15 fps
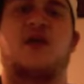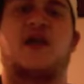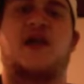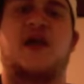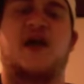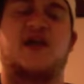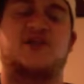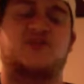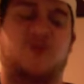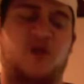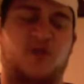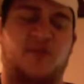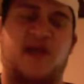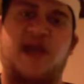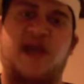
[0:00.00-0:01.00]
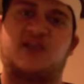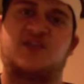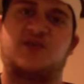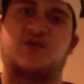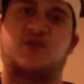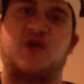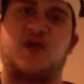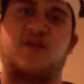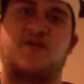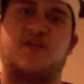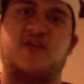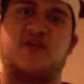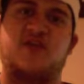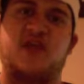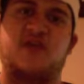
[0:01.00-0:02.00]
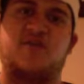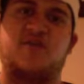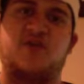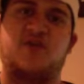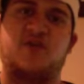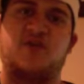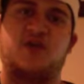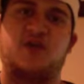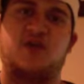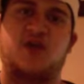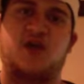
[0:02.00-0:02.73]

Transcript: guys, welcome back to uh, the Video Game Viewer.